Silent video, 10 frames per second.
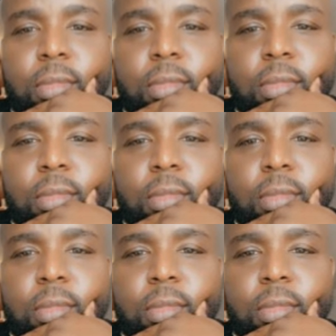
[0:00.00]

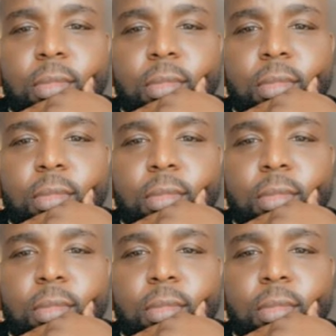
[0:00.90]

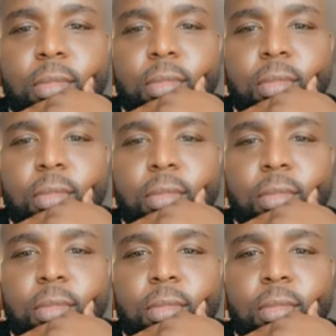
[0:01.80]

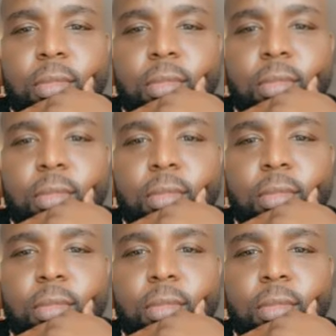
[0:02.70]

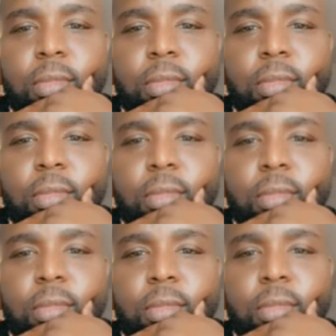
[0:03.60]

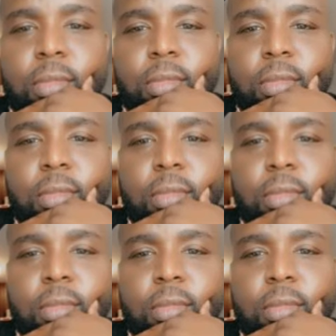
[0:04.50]
This person isn't speaking.